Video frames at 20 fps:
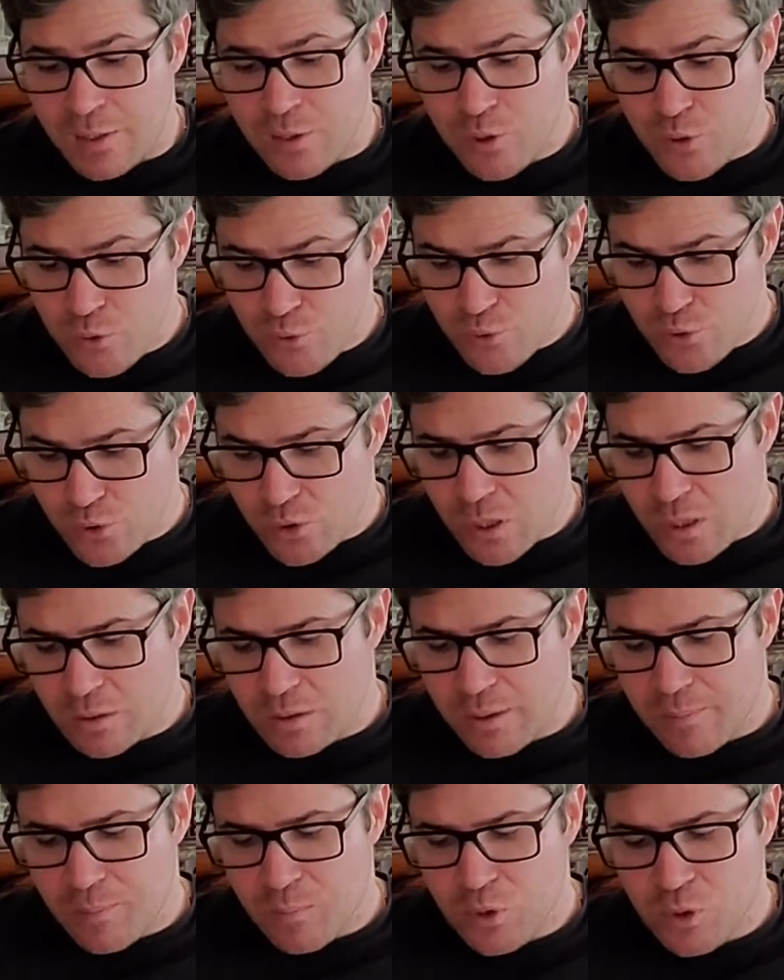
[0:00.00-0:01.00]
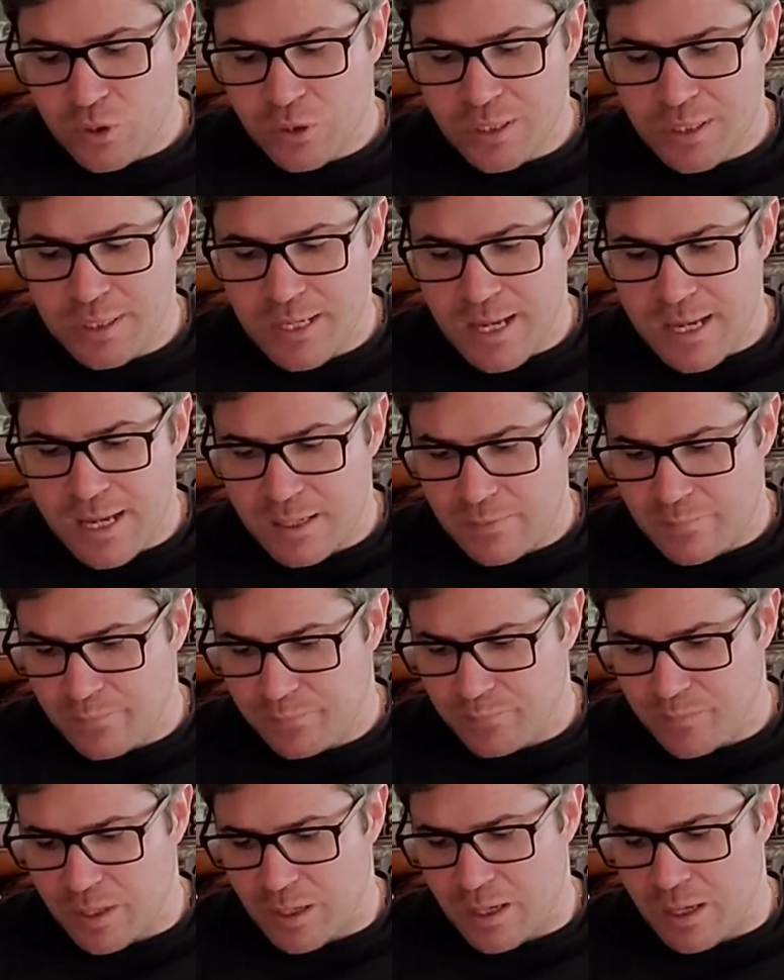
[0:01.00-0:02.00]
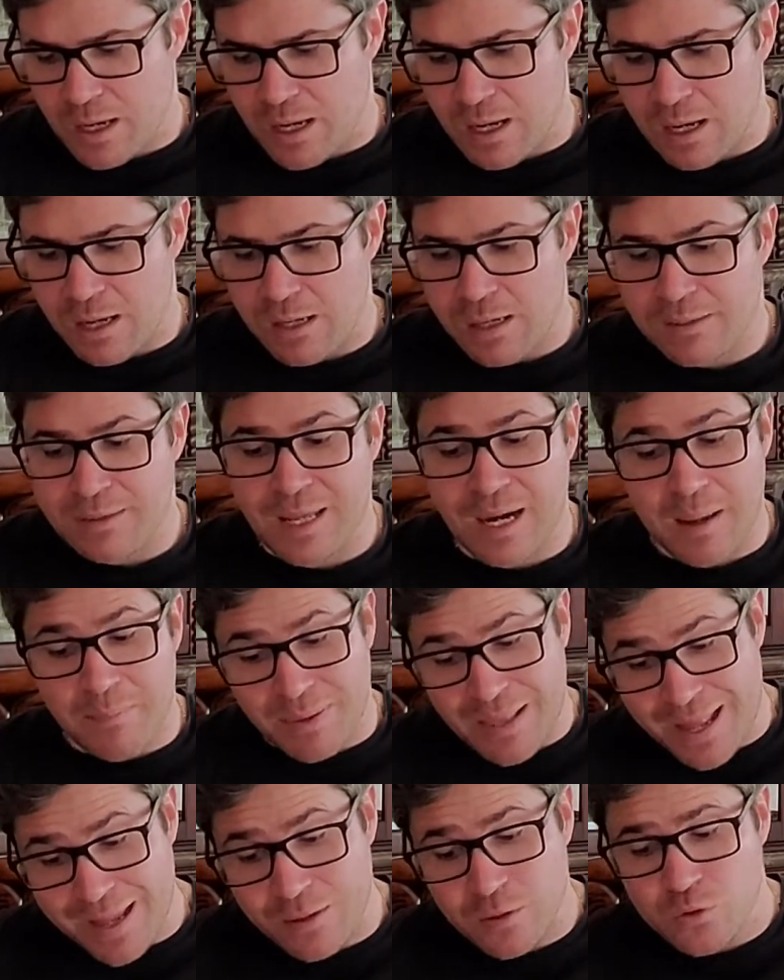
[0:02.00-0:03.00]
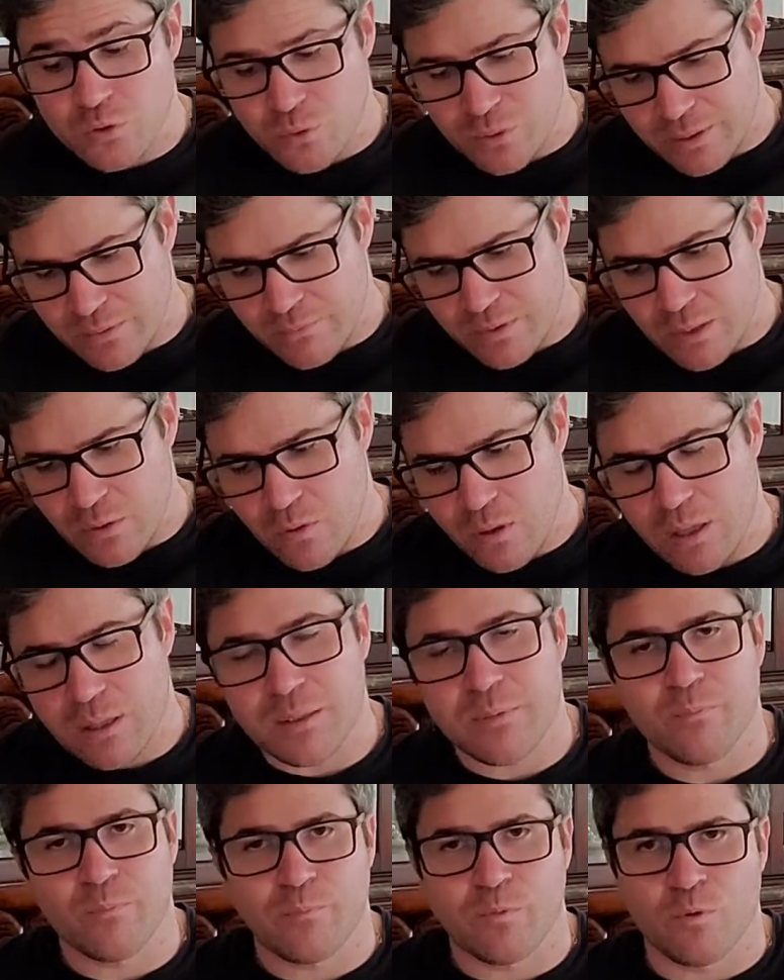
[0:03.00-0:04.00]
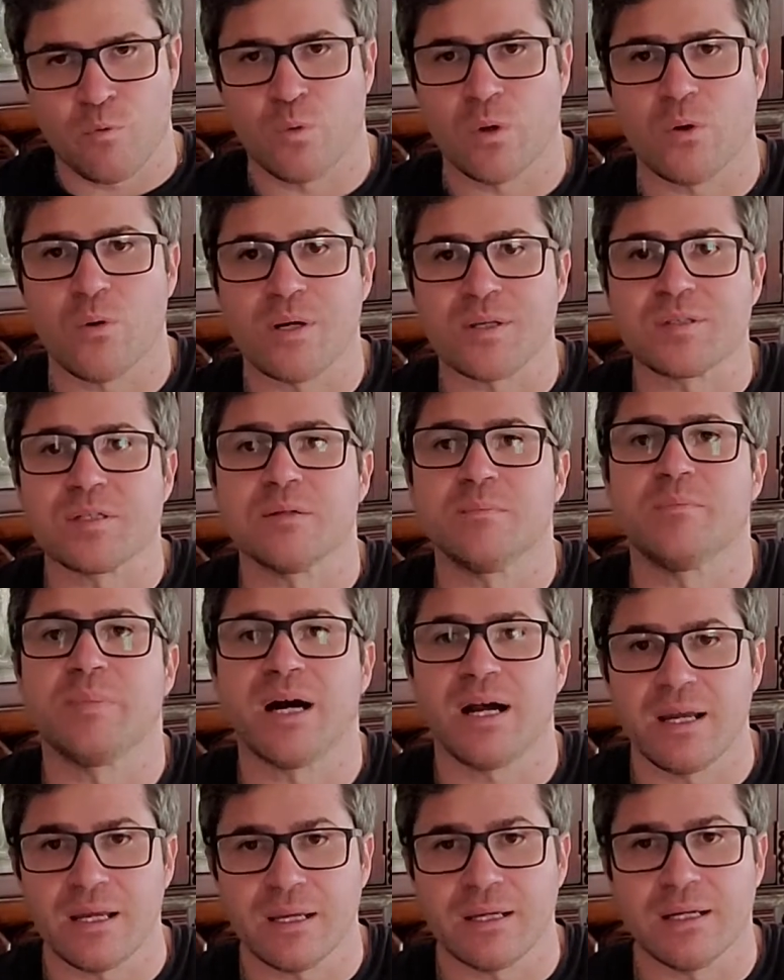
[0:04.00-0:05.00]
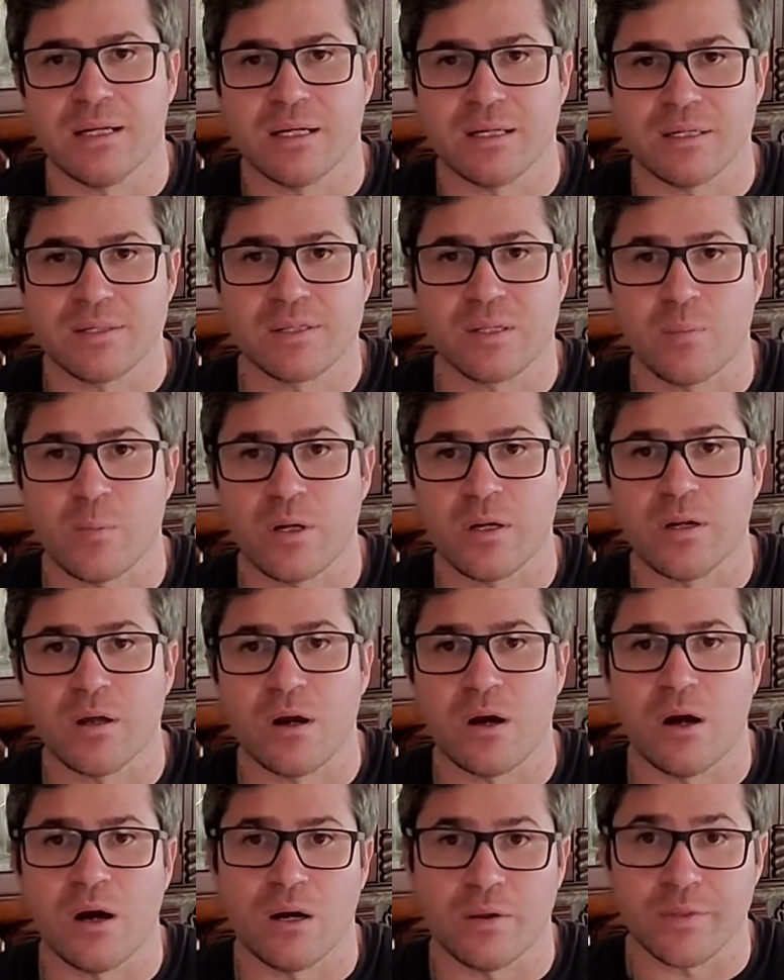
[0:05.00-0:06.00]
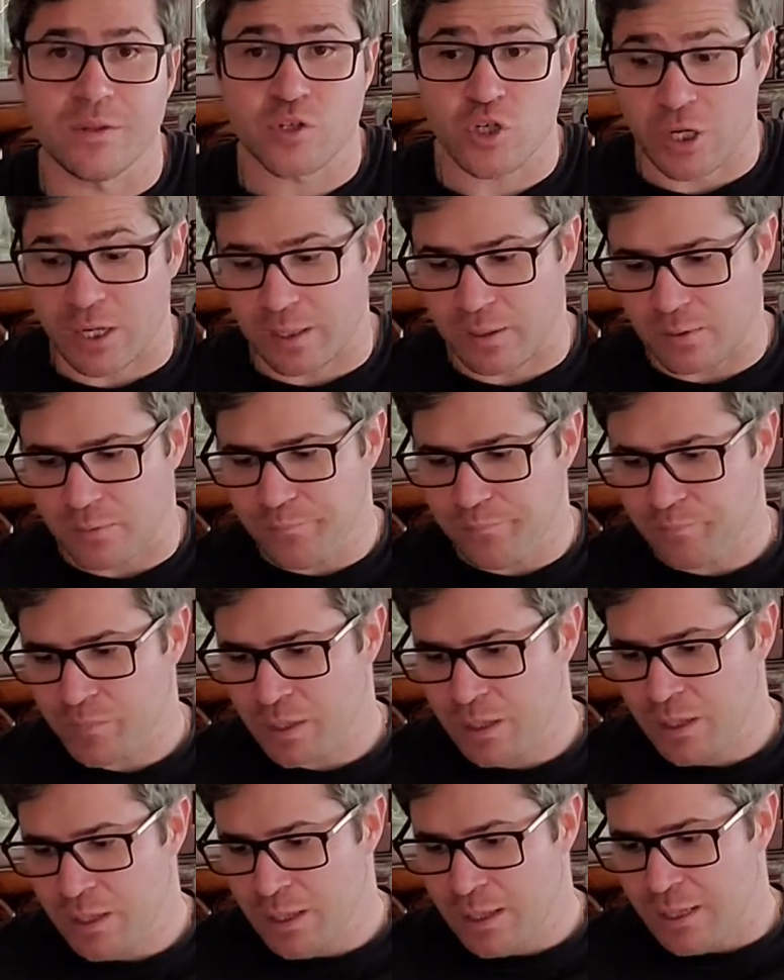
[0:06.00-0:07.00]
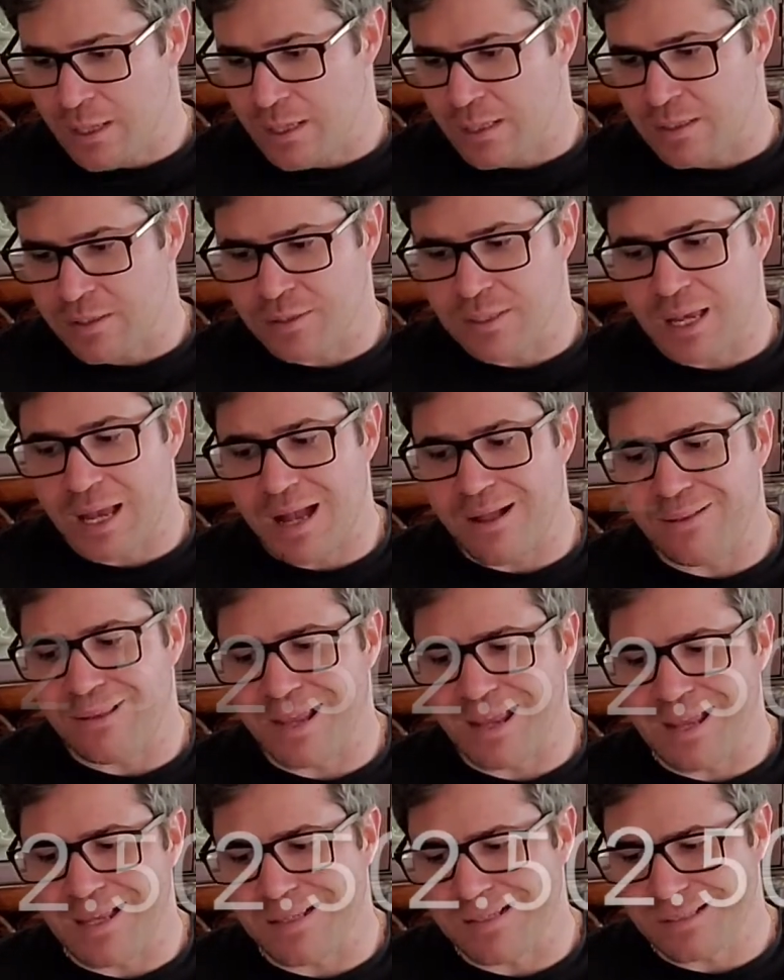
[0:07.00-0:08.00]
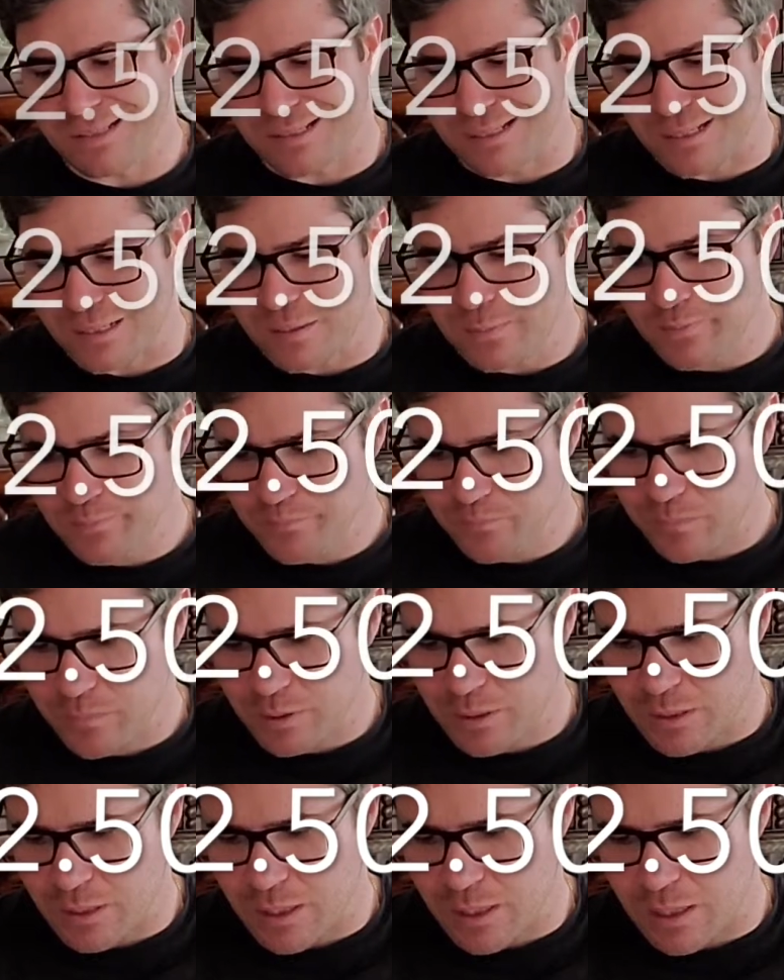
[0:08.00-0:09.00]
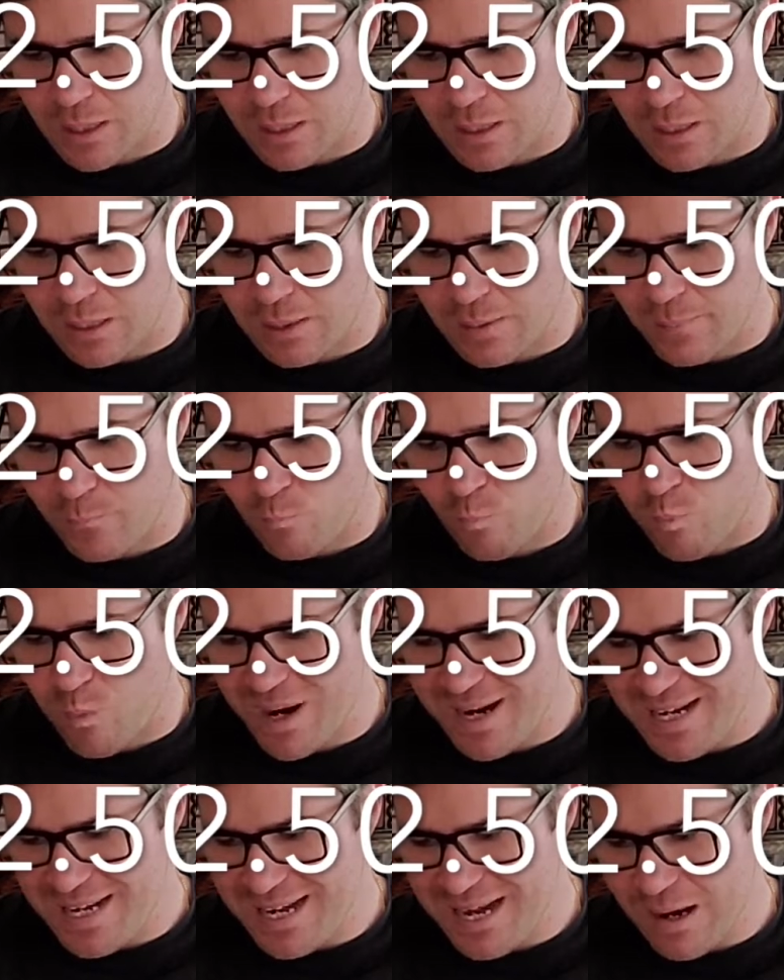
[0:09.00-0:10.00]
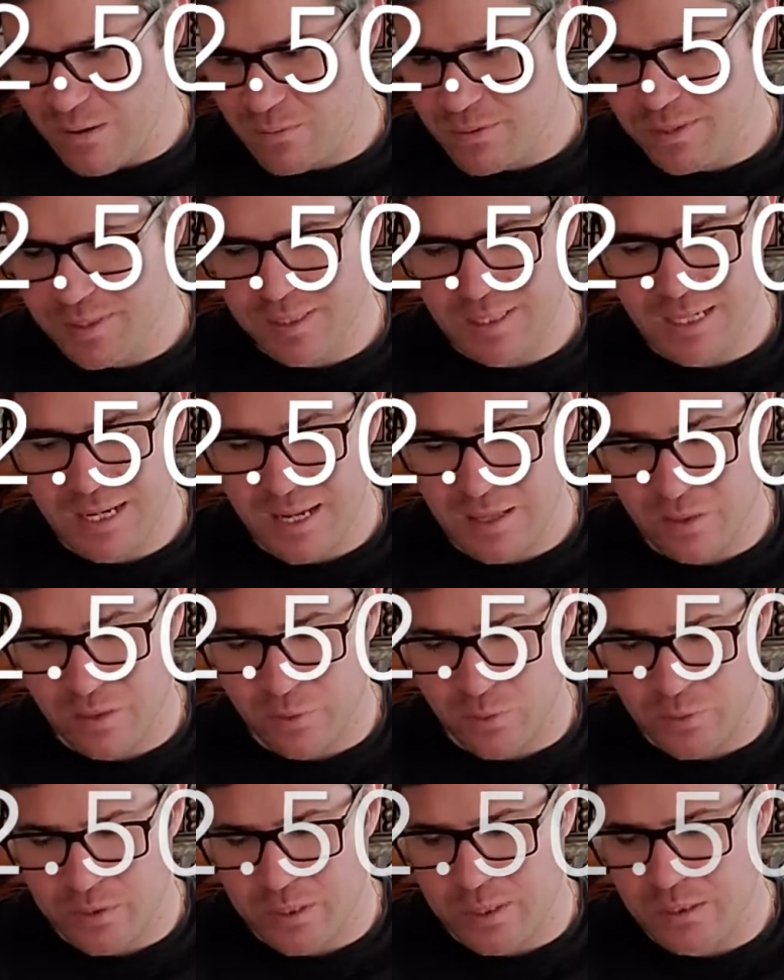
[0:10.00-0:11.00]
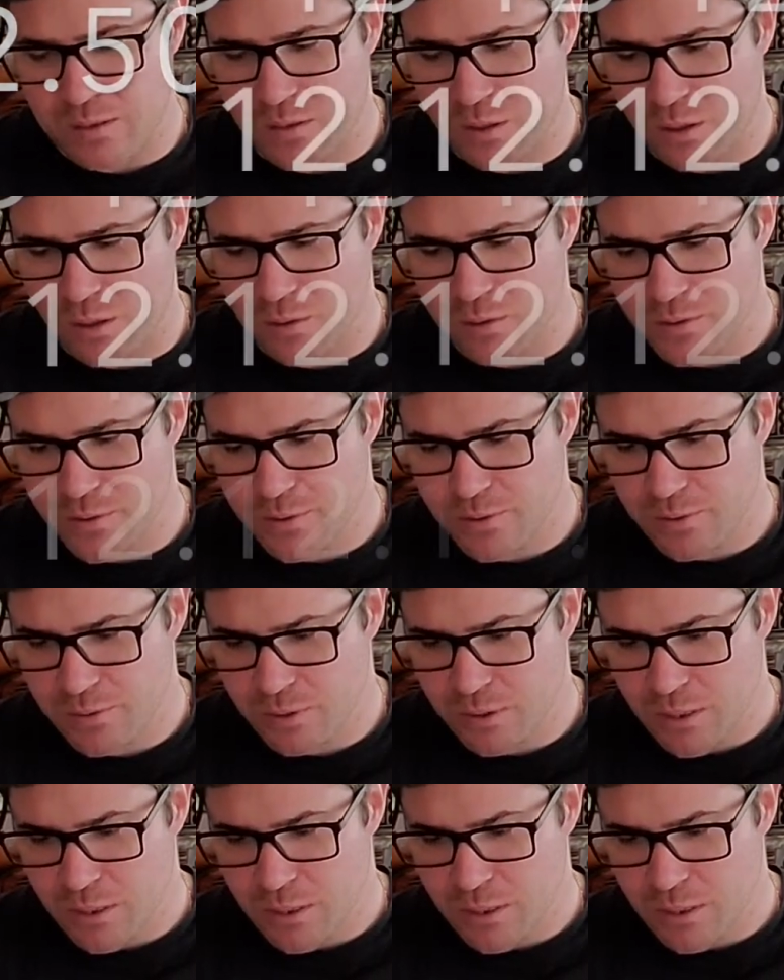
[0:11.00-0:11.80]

New stock that I'm looking at that I plan on doing a video on, requested by someone on the channel, is LAC. Right now it's sitting at $13.